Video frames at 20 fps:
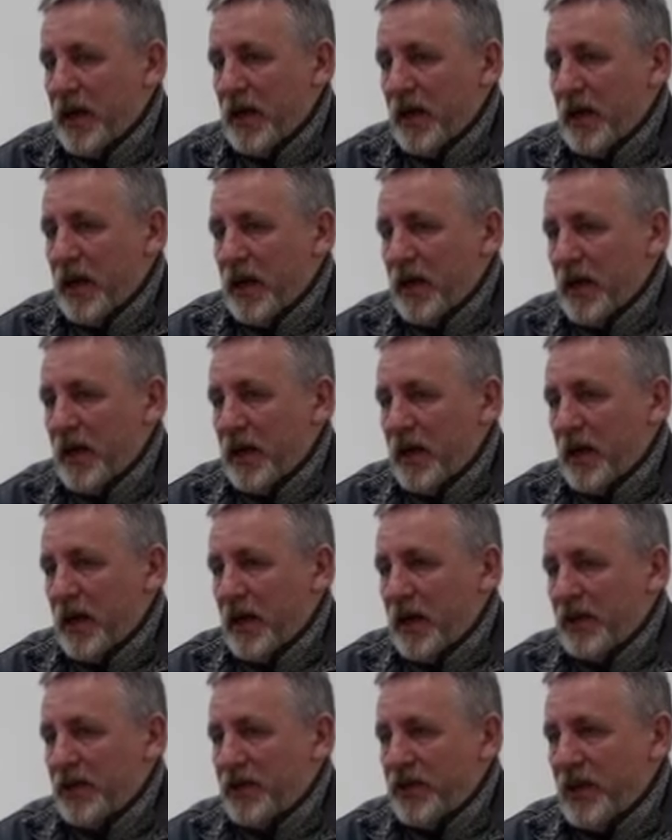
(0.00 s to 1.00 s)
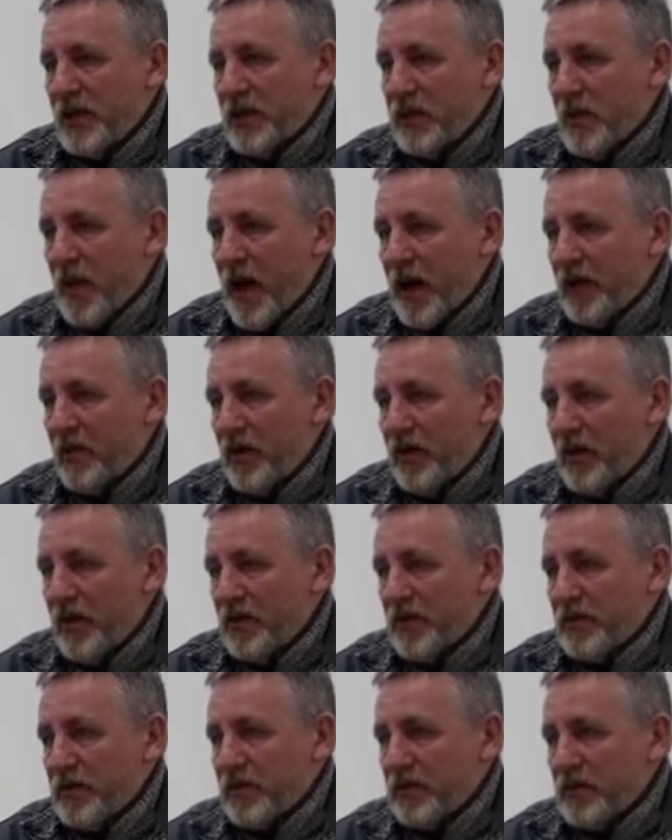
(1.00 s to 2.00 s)
I changed the
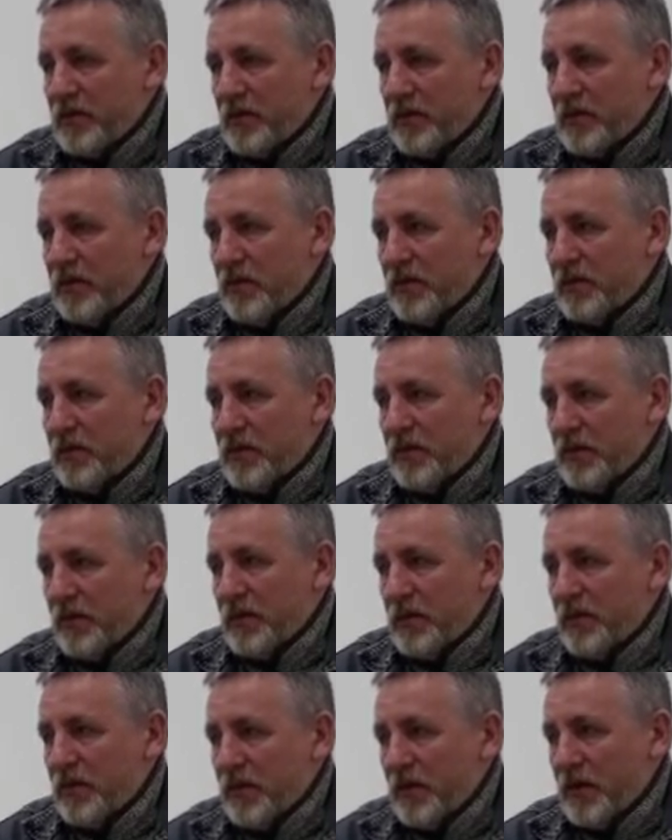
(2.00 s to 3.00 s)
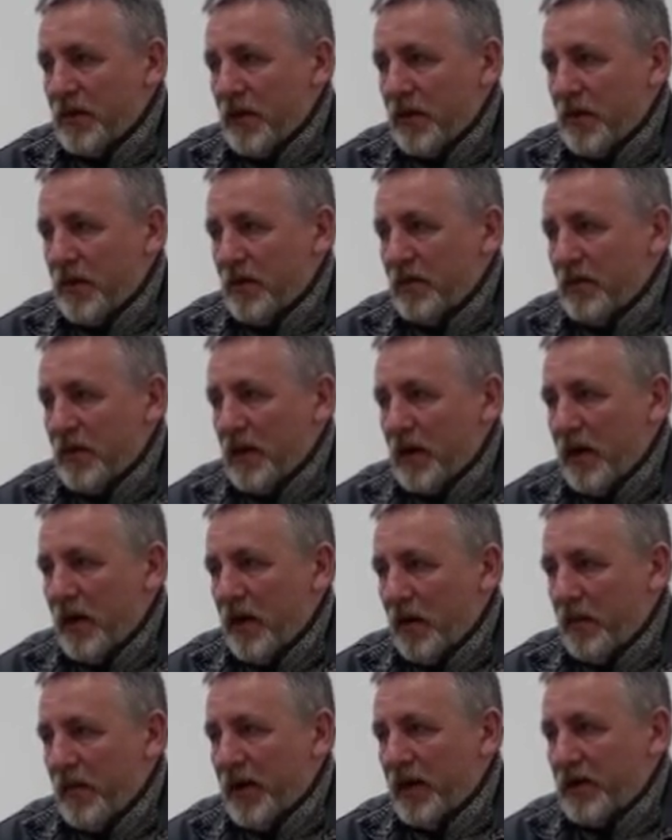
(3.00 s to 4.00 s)
backgrounds and to a
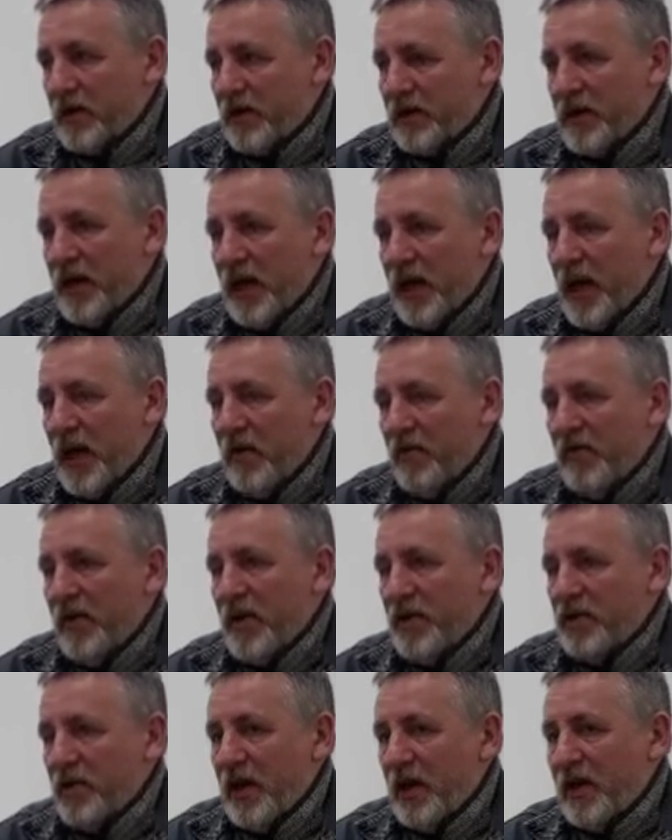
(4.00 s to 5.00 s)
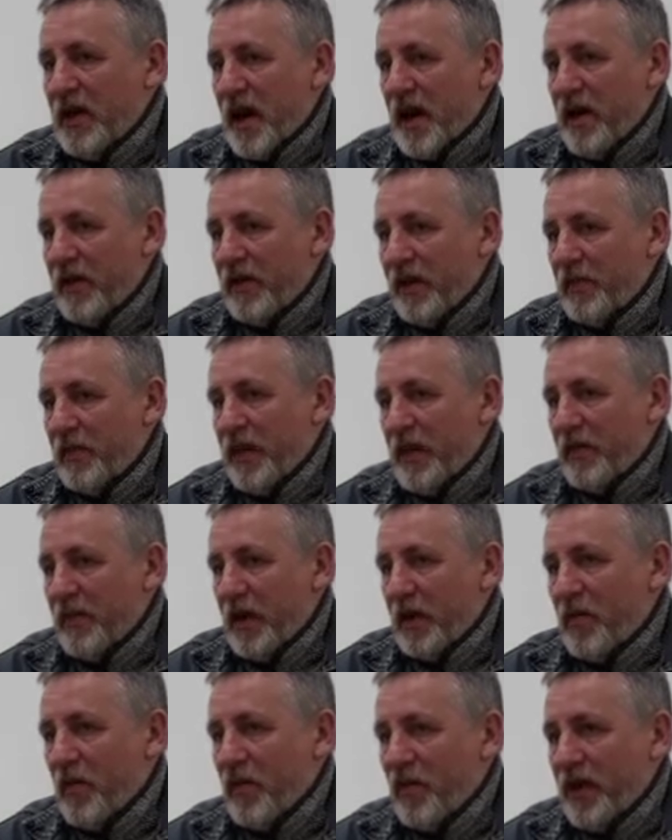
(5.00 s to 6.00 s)
little bit. Just visually now, I think people
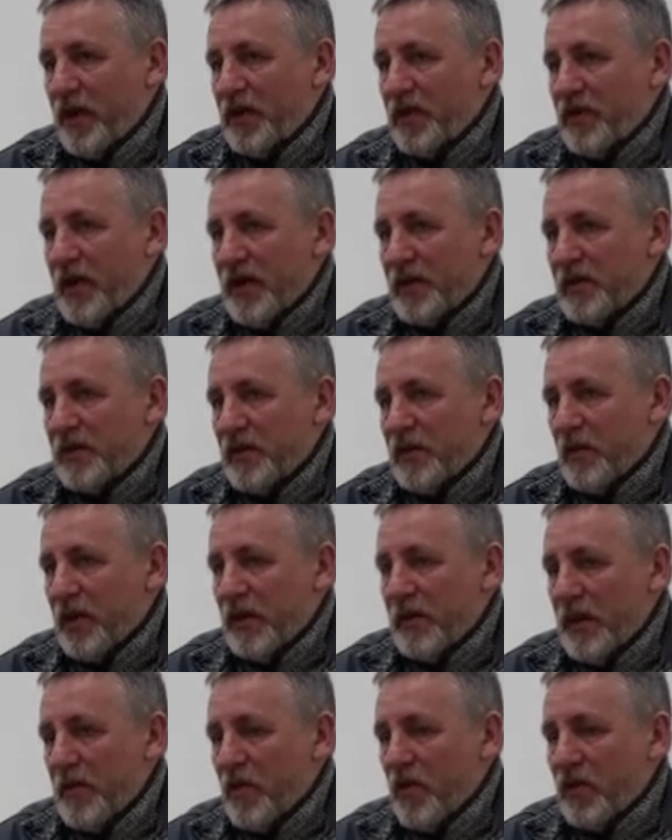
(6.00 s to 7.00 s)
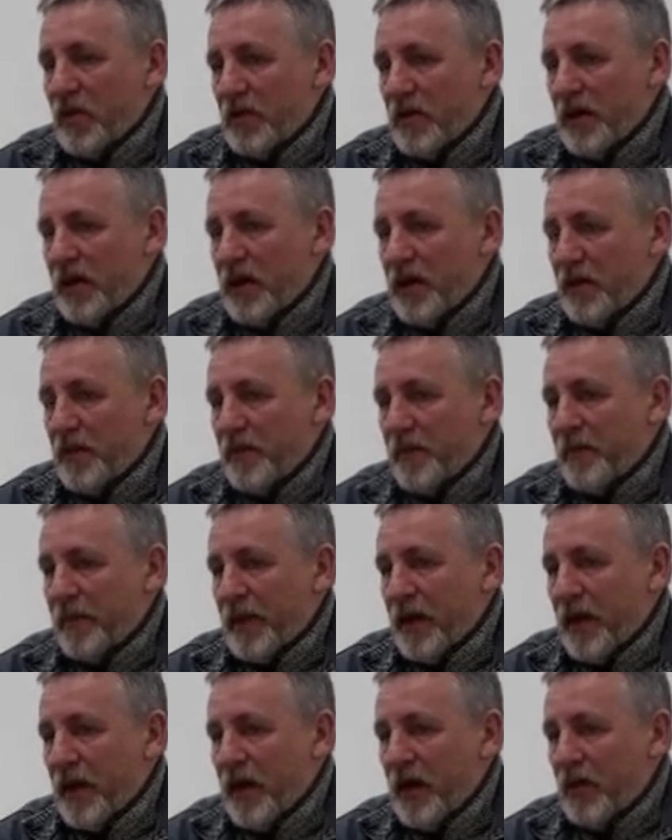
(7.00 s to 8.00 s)
are more interested. You want to be more.
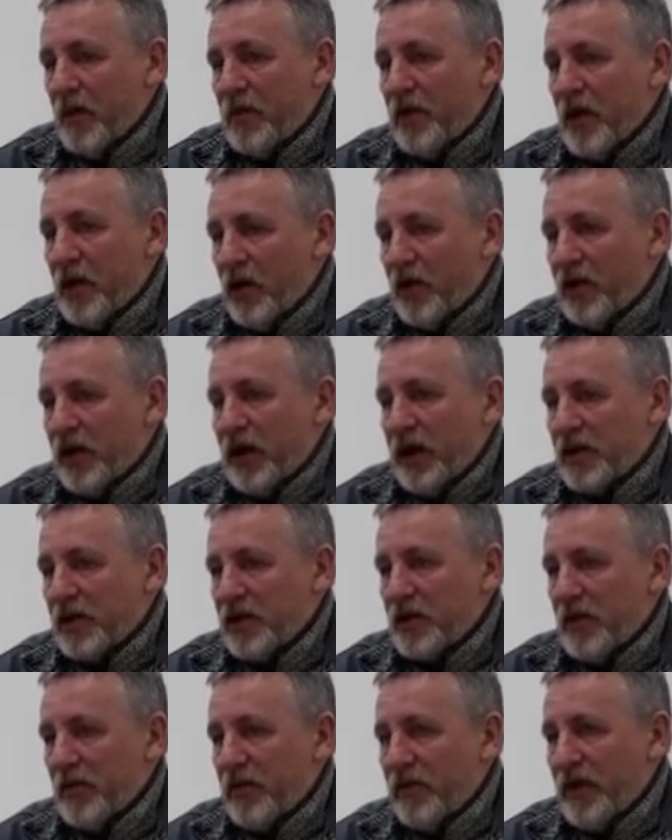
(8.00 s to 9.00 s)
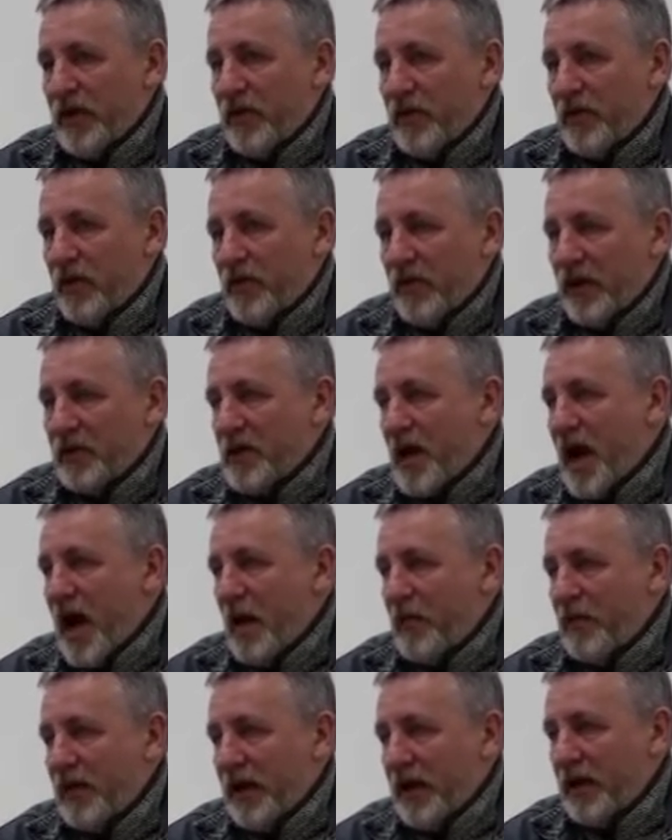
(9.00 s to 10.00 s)
You're looking at something. Things are
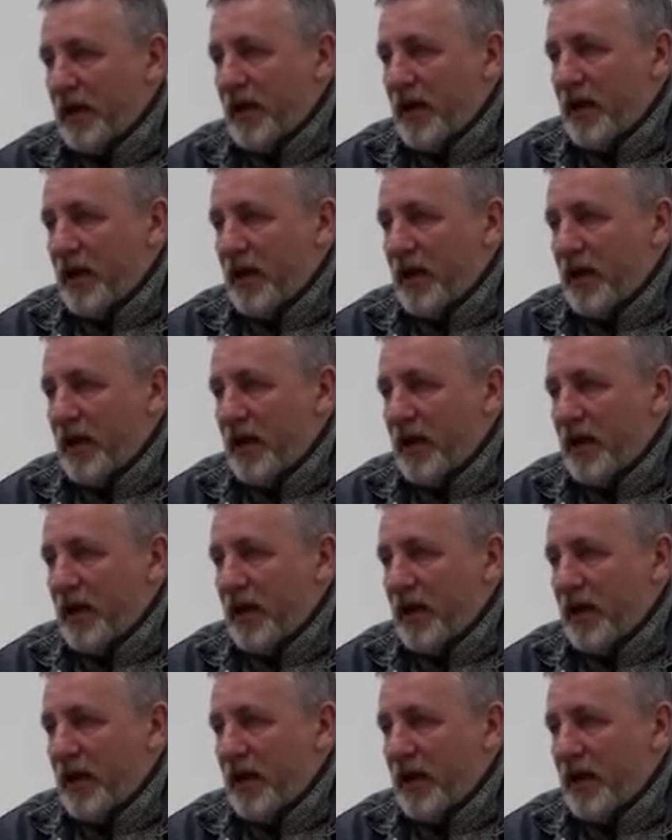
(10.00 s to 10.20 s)
happening.